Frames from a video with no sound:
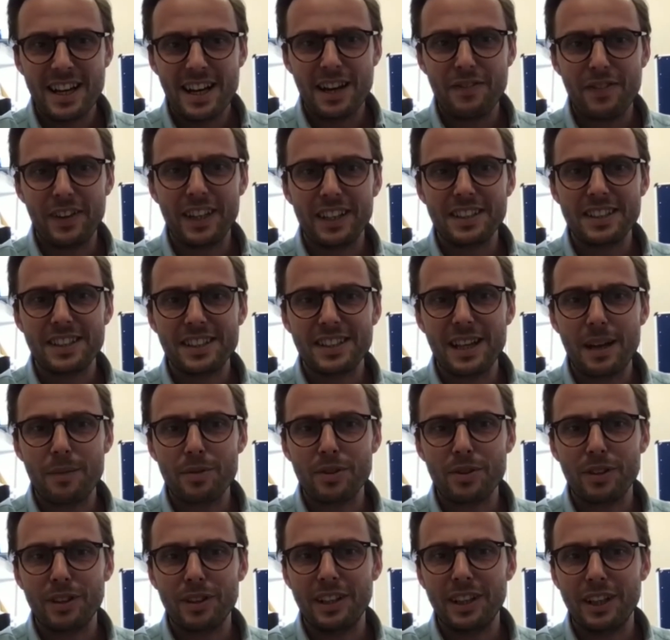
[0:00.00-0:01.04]
I think this is
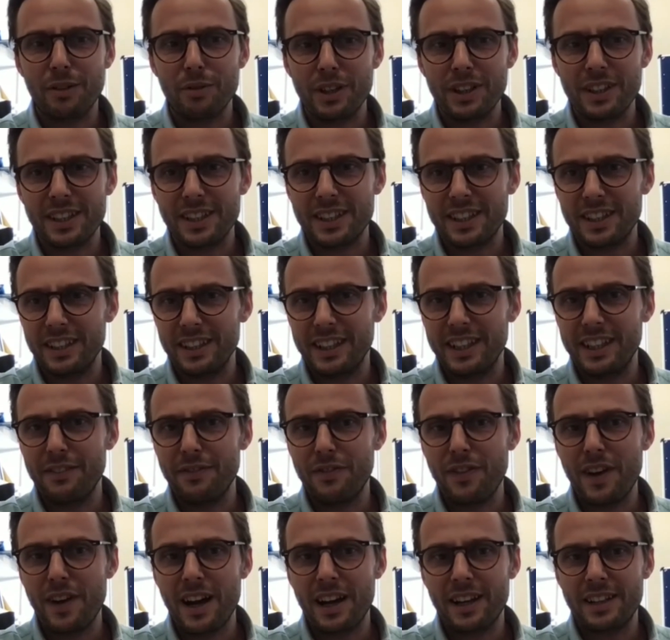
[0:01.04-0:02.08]
absolutely critical. In
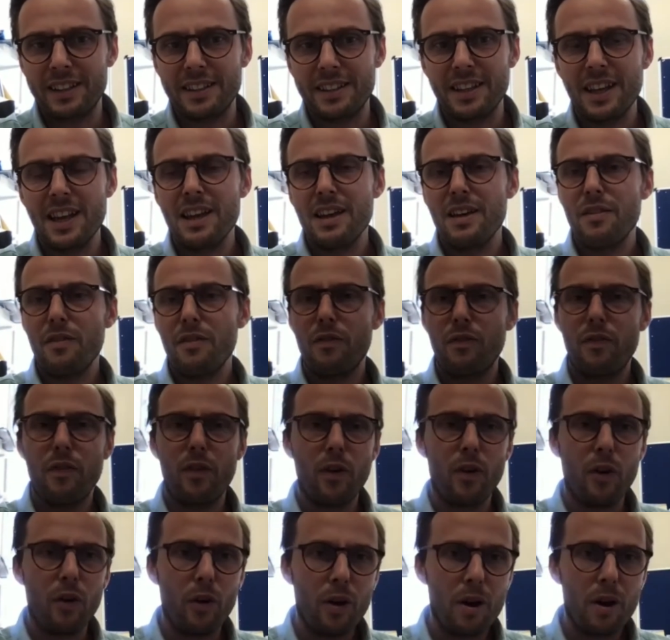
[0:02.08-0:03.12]
fact,
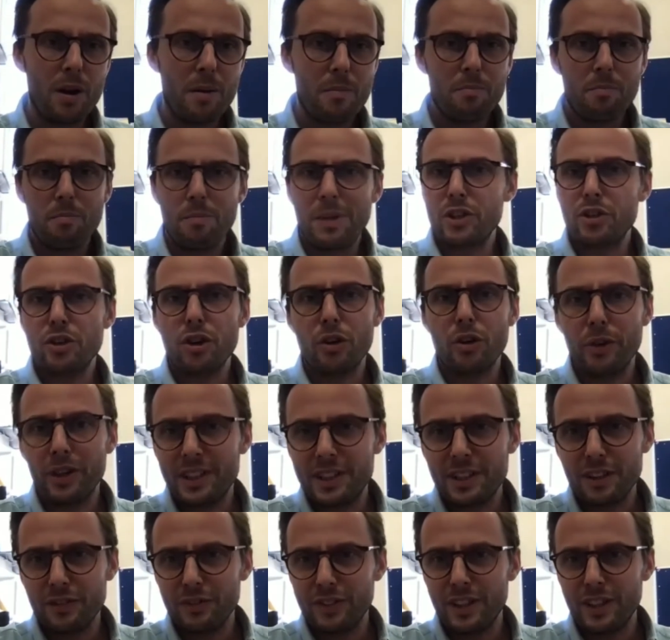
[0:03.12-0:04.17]
for
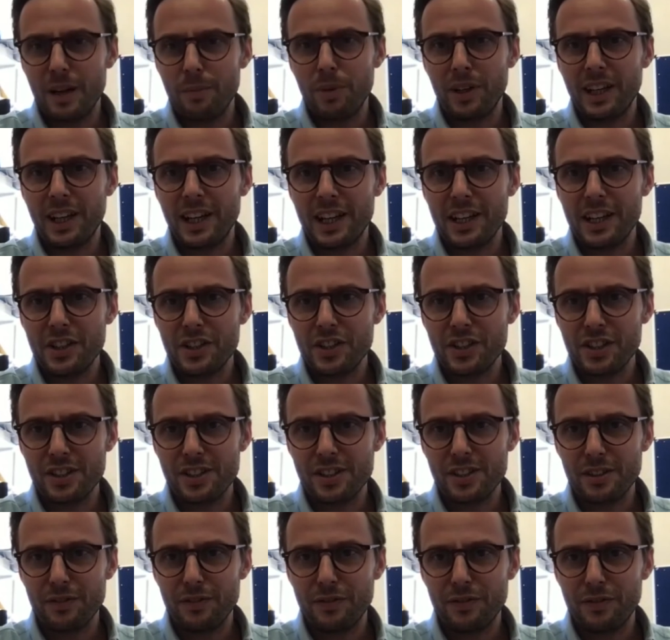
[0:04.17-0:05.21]
majority of the
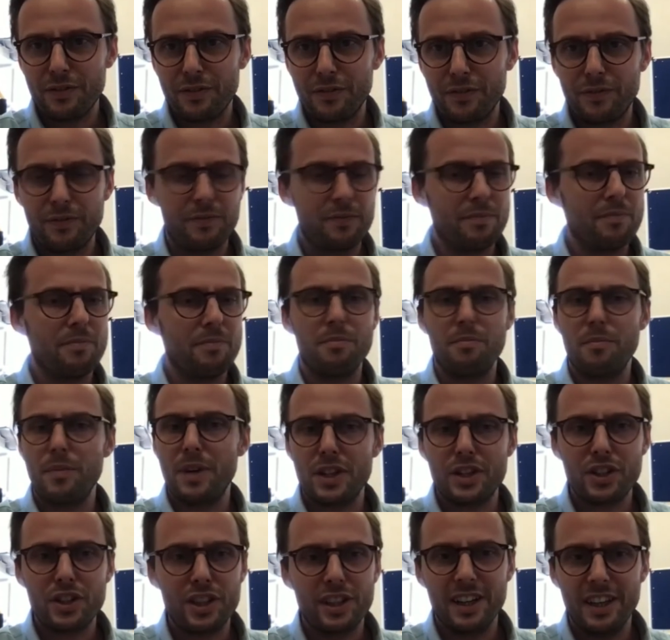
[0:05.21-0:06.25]
applications of
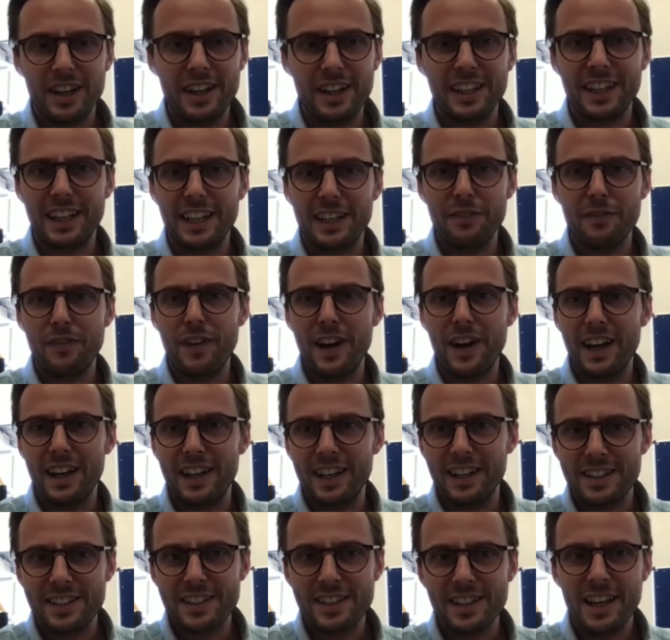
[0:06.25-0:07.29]
machine learning in
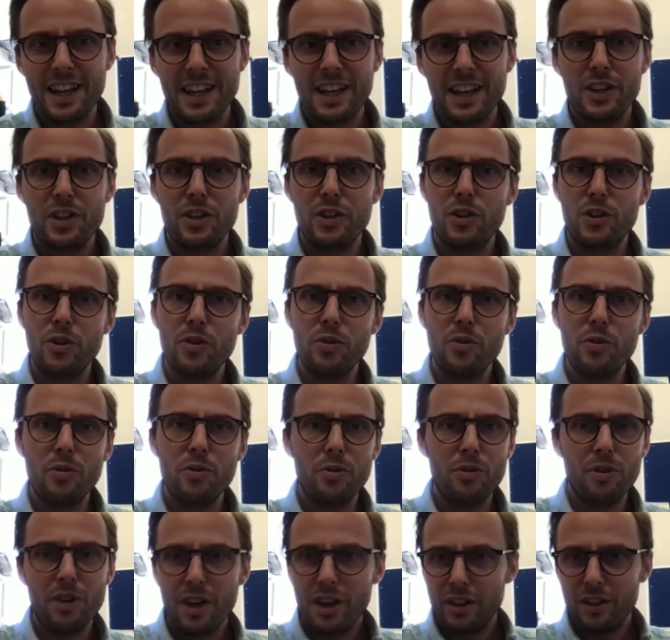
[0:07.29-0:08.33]
finance,
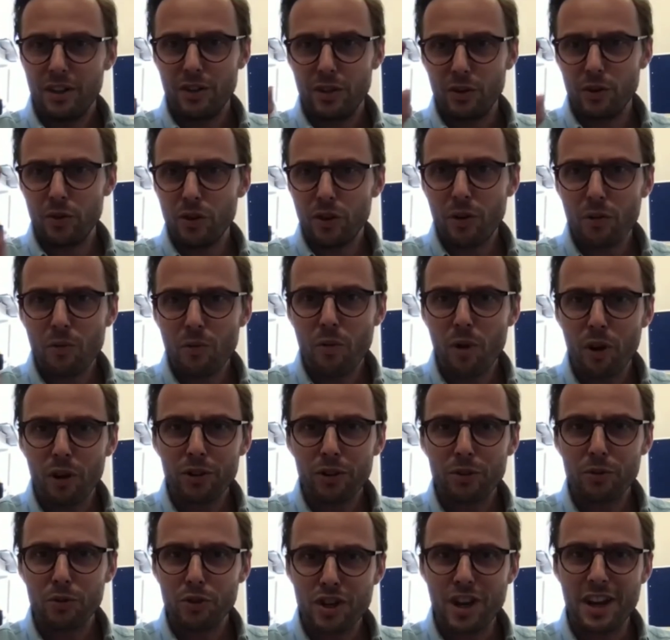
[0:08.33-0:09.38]
you don't want
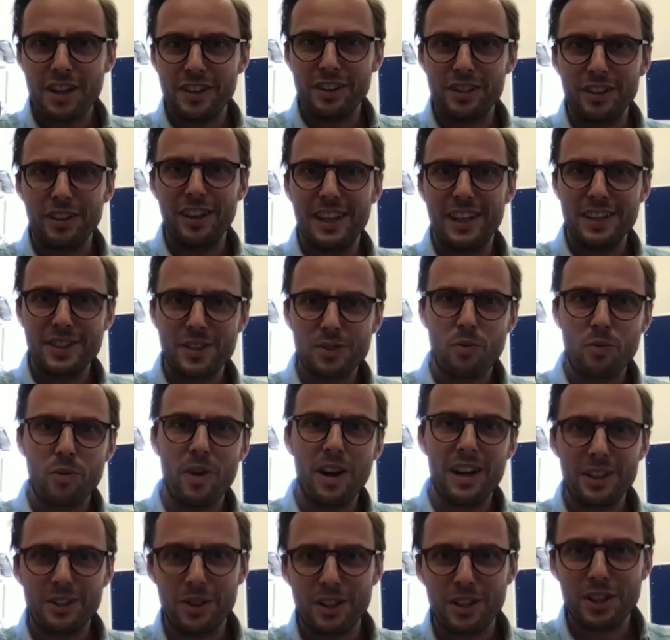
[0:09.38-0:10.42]
to generalize
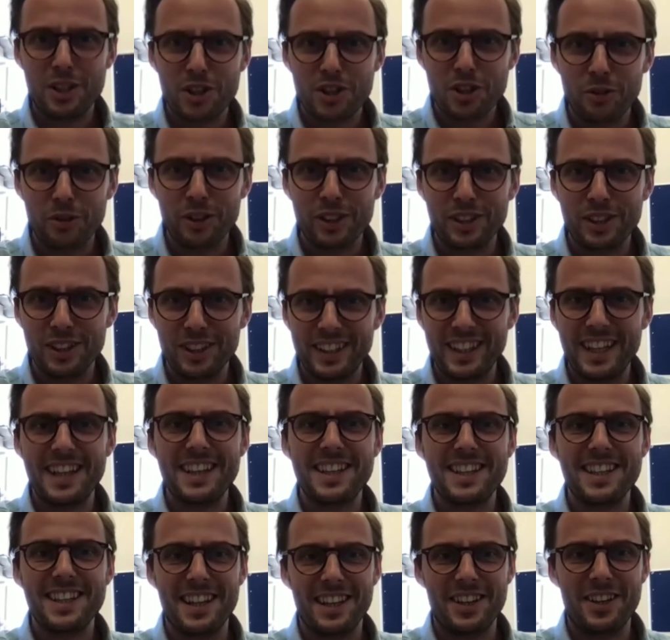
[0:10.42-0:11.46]
well to historical
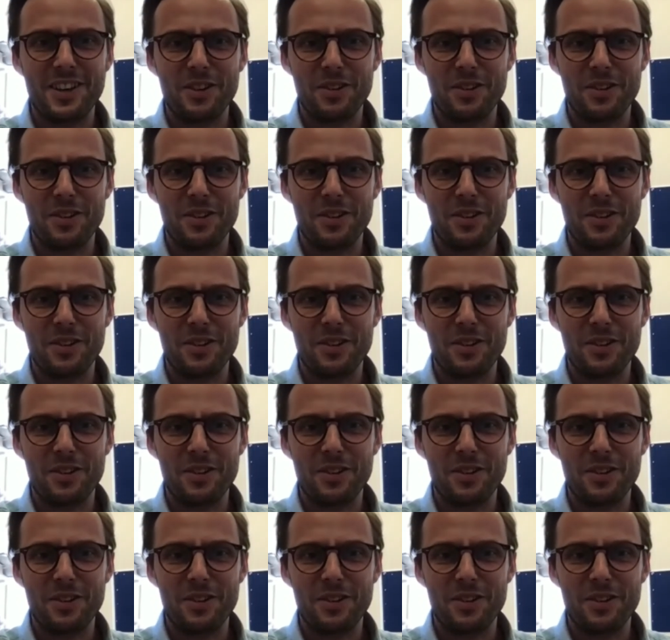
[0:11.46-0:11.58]
data.